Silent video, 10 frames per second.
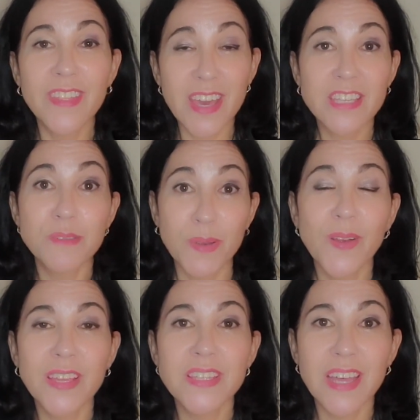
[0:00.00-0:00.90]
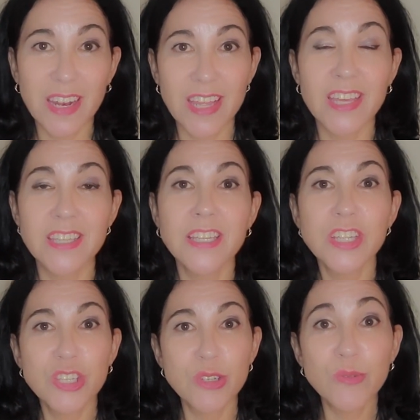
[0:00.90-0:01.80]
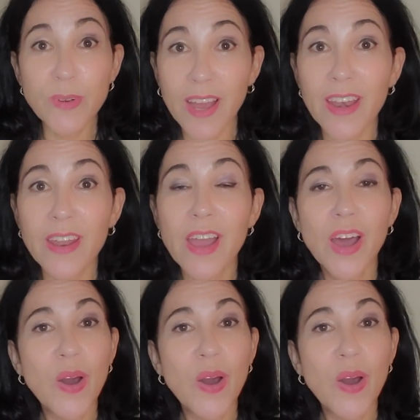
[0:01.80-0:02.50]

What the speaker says: the experience that it is to run